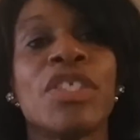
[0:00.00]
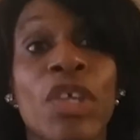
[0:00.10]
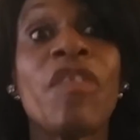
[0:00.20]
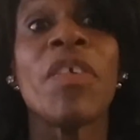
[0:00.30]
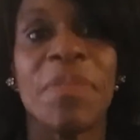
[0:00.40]

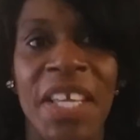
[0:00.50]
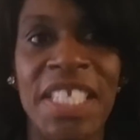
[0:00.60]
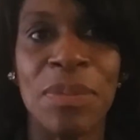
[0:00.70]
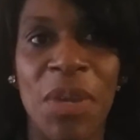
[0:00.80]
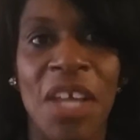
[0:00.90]
So from
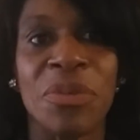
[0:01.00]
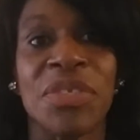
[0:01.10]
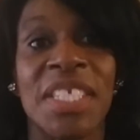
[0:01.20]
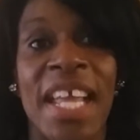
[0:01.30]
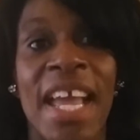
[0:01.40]
this, we
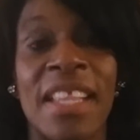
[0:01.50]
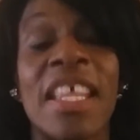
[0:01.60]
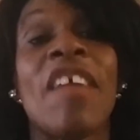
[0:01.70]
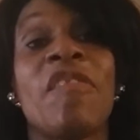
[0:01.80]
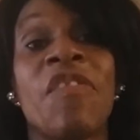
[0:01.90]
understand
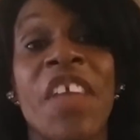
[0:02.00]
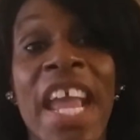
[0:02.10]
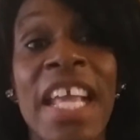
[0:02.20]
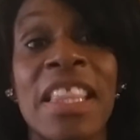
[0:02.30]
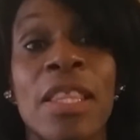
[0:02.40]
that
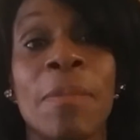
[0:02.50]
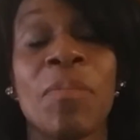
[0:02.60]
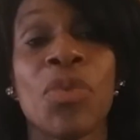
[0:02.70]
faith,